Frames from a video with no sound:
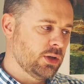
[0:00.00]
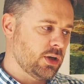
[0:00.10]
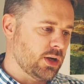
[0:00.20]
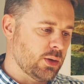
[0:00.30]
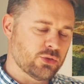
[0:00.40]

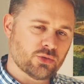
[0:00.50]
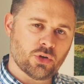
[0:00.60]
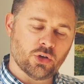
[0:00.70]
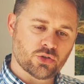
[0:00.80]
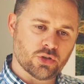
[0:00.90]
and I was
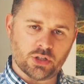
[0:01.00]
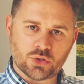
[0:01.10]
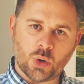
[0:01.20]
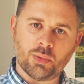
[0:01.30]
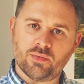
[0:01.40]
constantly
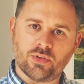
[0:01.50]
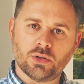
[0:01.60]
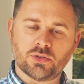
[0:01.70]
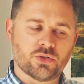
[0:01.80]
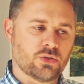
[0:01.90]
swapping
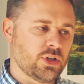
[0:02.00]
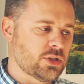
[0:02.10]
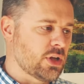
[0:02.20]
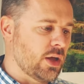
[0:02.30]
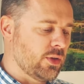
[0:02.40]
filters and
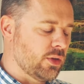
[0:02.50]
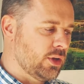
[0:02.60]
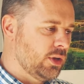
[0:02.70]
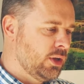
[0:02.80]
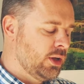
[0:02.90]
this, that and the
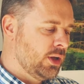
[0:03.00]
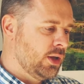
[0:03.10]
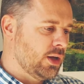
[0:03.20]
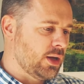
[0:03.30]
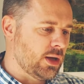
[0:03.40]

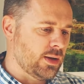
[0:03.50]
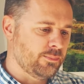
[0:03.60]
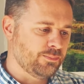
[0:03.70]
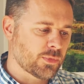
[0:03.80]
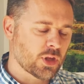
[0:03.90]

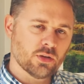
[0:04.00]
other.